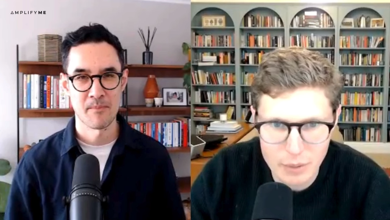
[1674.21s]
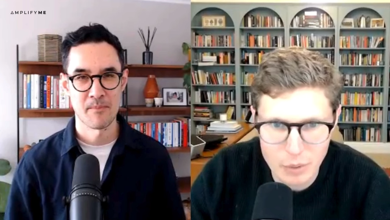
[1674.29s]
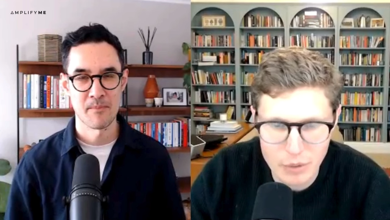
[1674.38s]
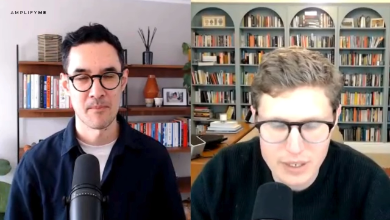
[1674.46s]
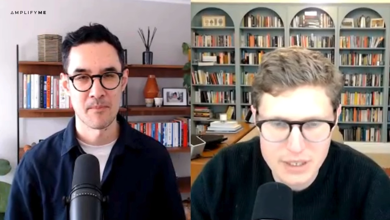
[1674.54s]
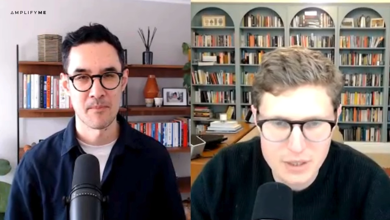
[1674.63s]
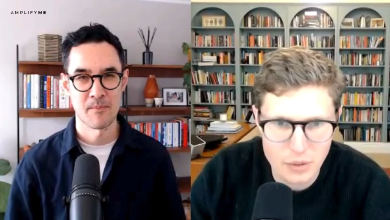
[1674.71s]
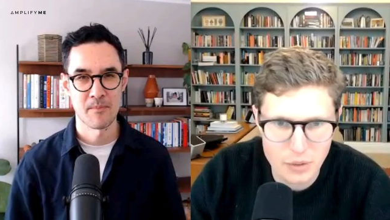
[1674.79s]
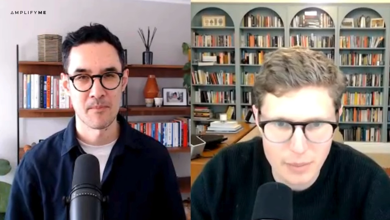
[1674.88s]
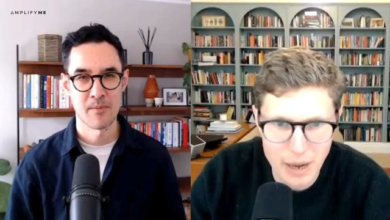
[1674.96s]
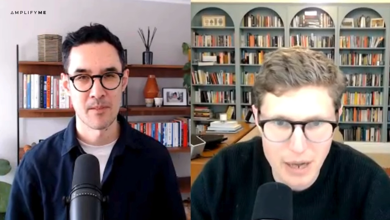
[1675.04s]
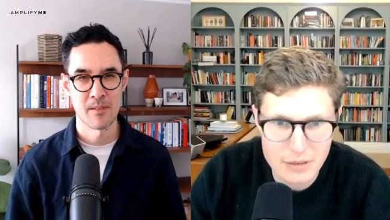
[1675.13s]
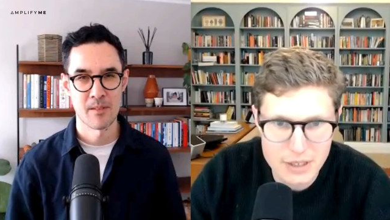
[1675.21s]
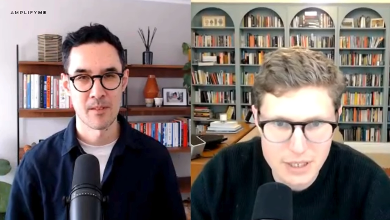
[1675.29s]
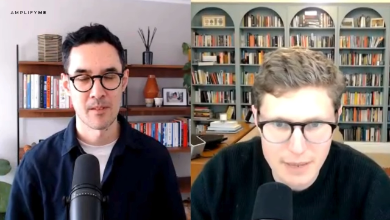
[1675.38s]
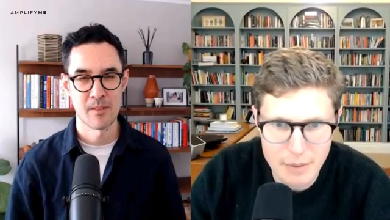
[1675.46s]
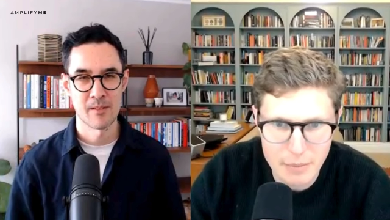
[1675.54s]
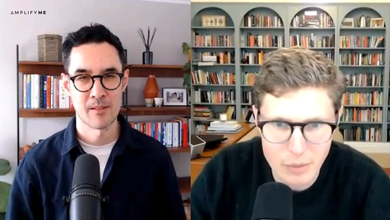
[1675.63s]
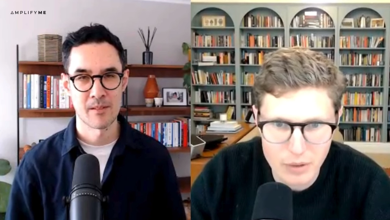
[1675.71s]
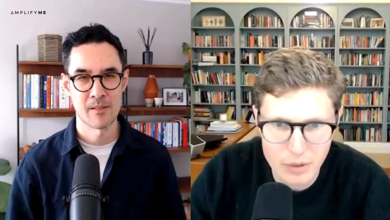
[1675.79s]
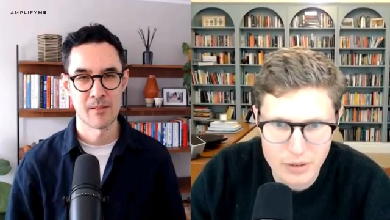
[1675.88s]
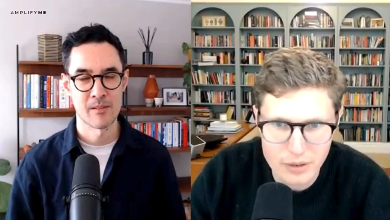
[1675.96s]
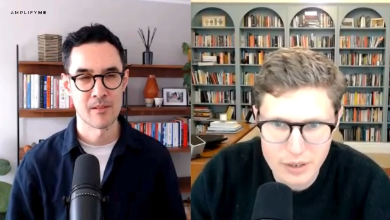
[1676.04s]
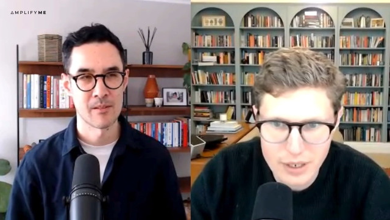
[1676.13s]
Speaker 1: We put this story about J P
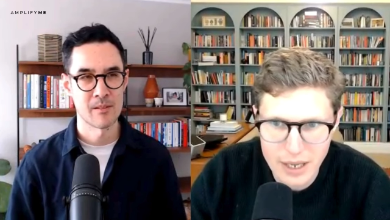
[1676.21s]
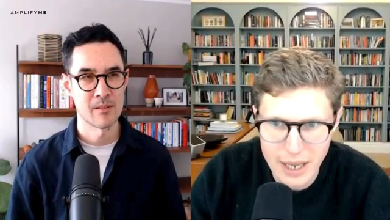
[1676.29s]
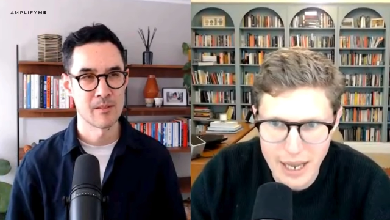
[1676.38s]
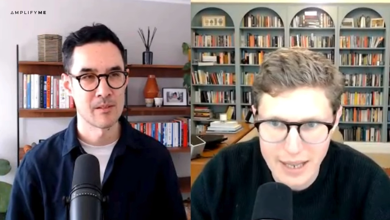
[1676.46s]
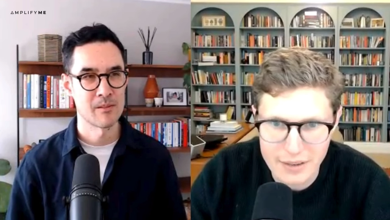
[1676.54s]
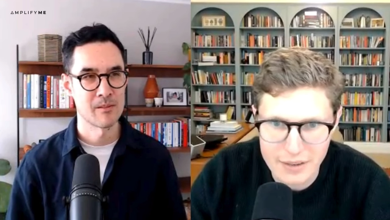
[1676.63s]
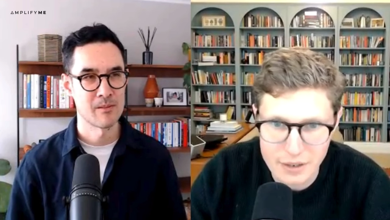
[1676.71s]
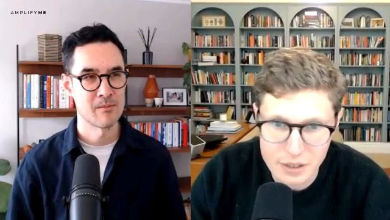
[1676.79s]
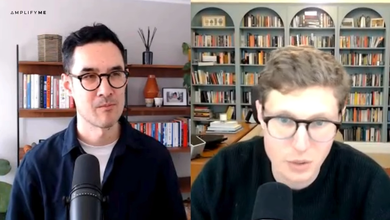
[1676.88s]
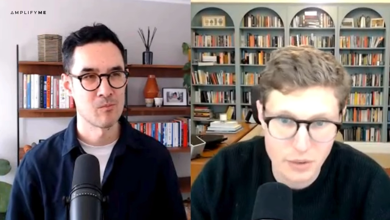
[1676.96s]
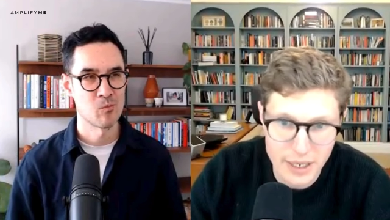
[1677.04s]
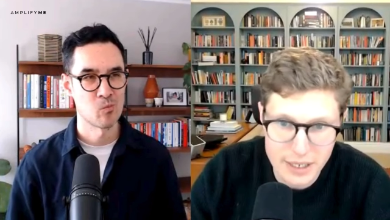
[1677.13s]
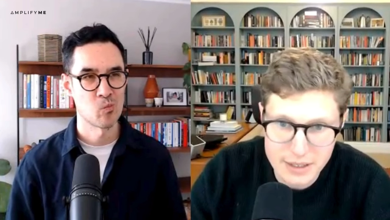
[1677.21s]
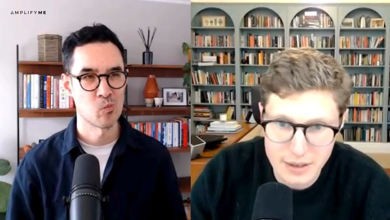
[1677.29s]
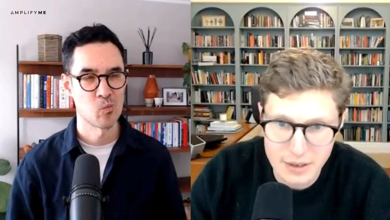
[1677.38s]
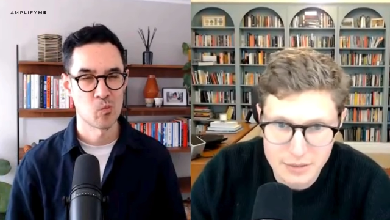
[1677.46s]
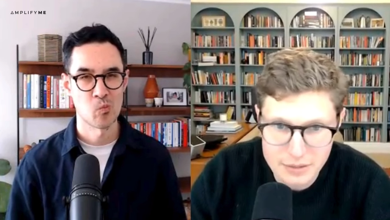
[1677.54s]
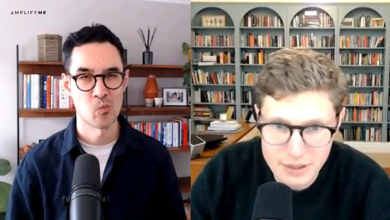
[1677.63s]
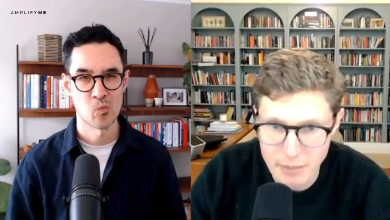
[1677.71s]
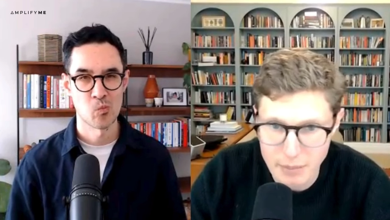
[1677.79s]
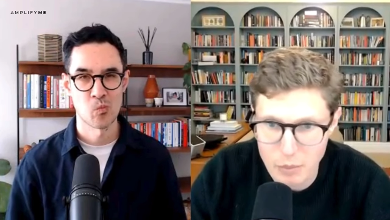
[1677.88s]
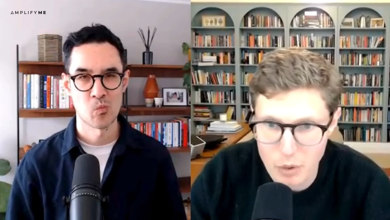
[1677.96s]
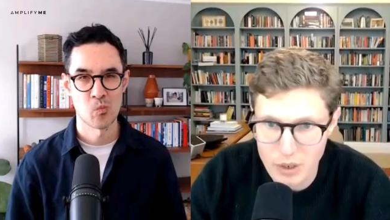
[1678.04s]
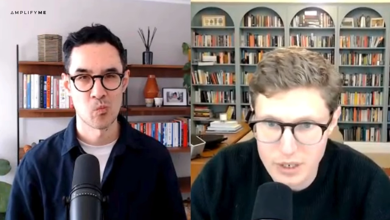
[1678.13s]
Morgan, and the story is that J
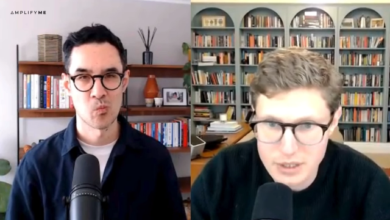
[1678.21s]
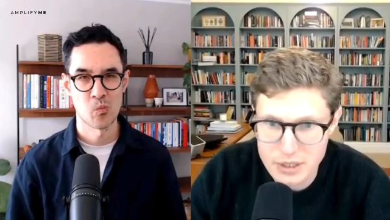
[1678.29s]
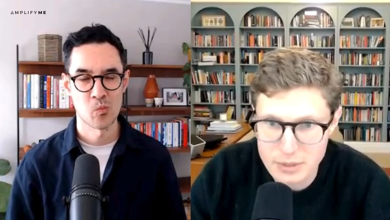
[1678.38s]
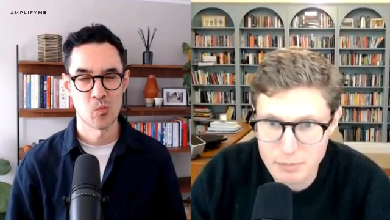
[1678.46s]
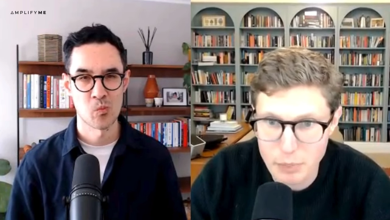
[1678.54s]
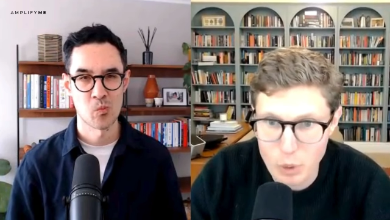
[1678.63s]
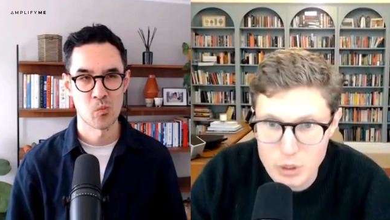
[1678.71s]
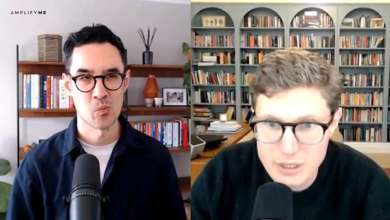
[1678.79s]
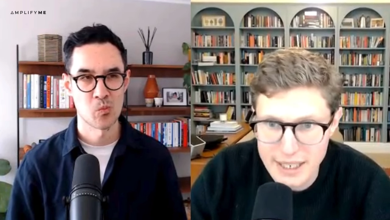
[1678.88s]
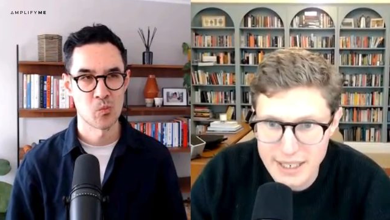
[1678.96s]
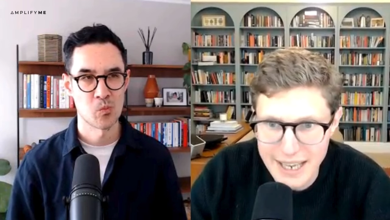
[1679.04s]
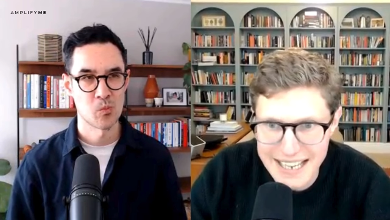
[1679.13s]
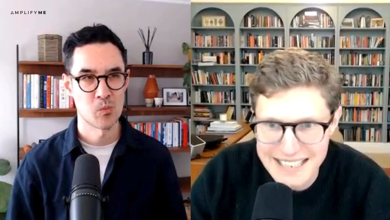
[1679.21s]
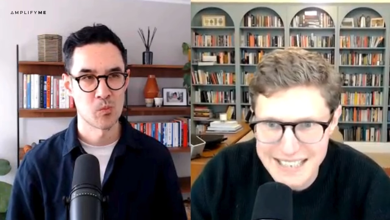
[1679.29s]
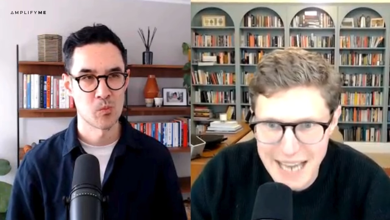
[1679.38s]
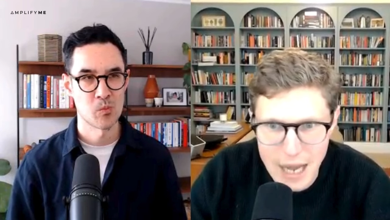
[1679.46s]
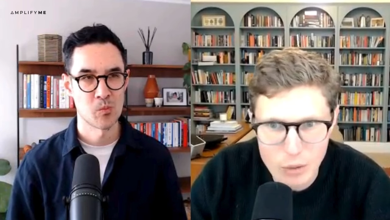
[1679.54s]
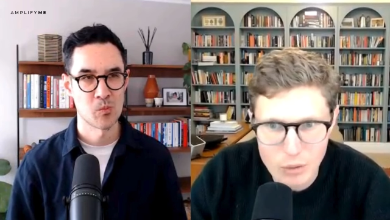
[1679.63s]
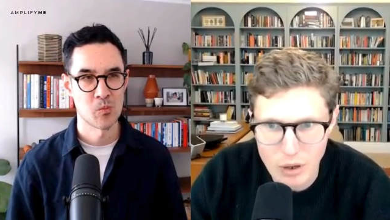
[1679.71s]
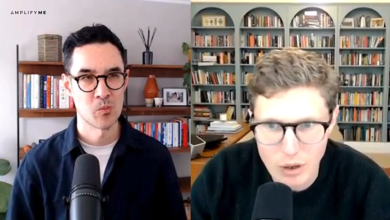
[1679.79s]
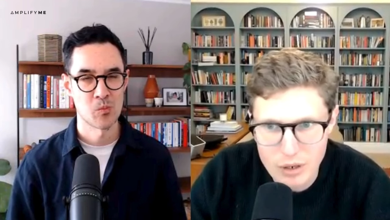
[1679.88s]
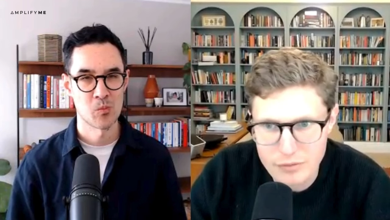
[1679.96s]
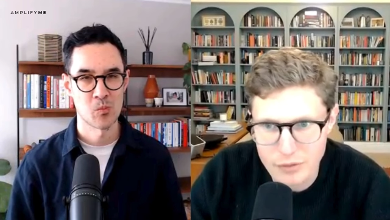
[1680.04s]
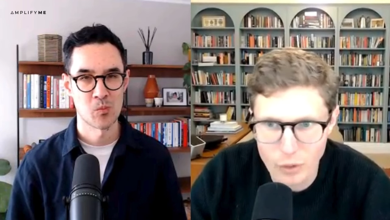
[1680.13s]
P Morgan has boosted its
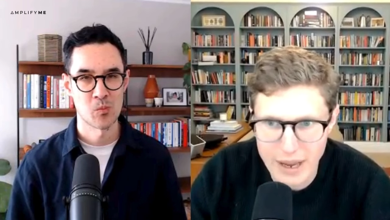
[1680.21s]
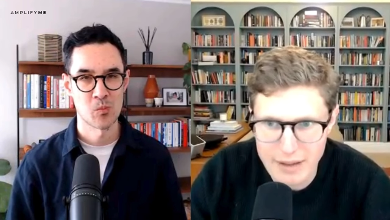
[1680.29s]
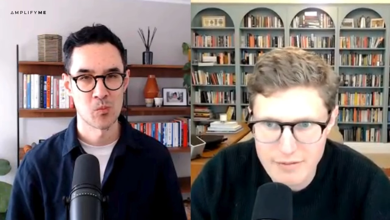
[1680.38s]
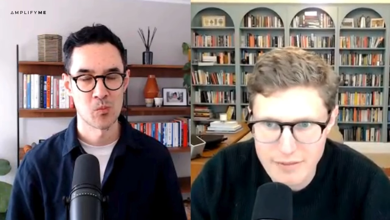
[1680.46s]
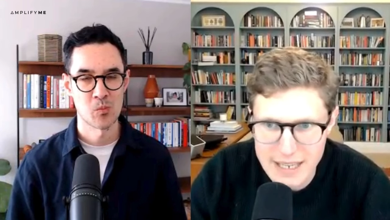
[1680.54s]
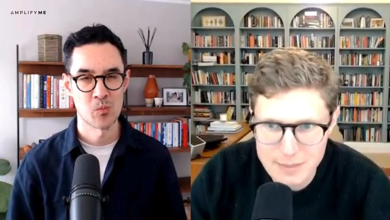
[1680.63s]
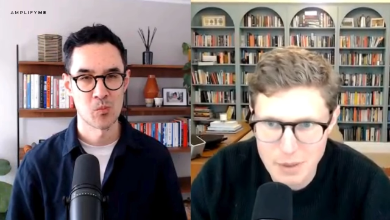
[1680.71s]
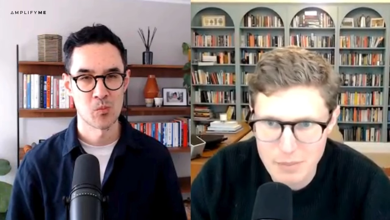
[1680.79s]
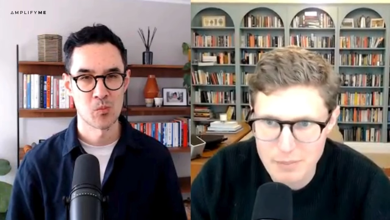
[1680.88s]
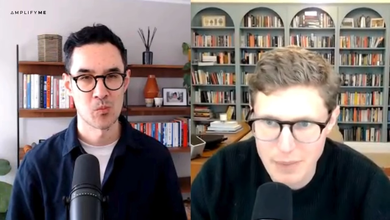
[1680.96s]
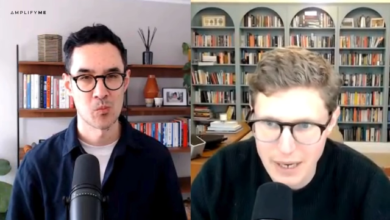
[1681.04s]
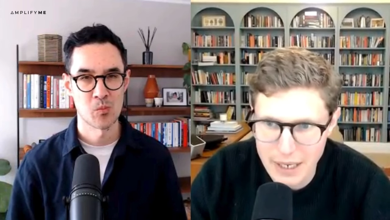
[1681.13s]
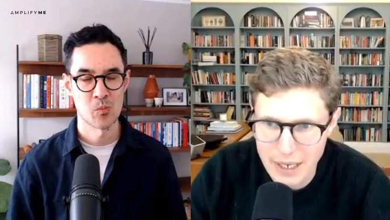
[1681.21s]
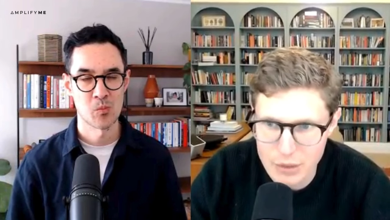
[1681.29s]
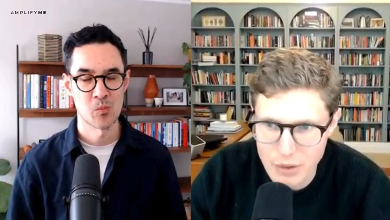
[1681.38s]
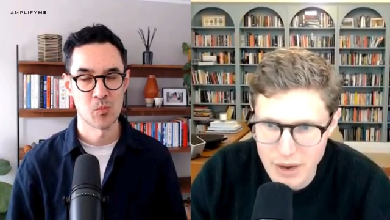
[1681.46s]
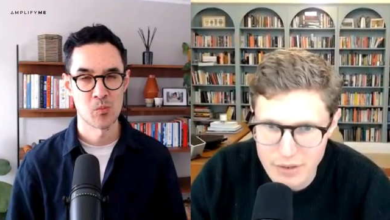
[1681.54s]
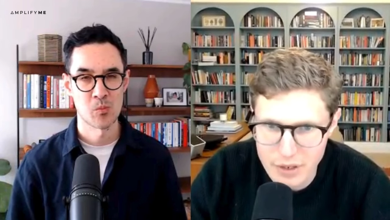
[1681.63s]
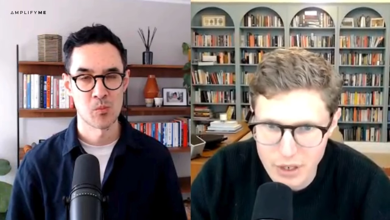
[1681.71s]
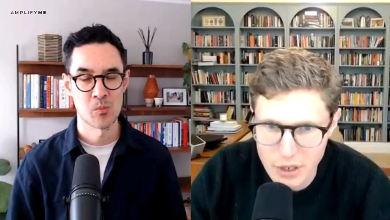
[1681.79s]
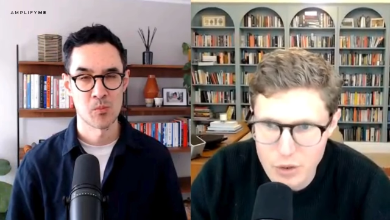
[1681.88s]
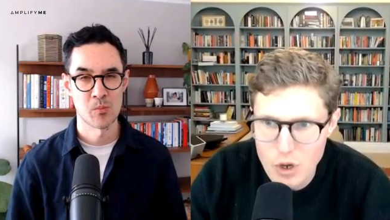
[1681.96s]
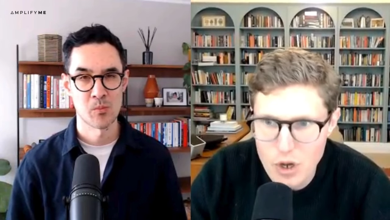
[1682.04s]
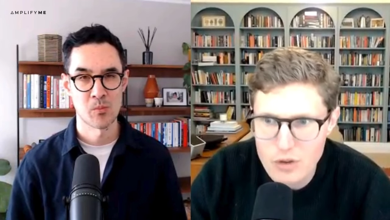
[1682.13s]
outlook for investment banking
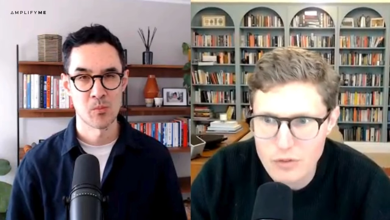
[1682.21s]
revenue,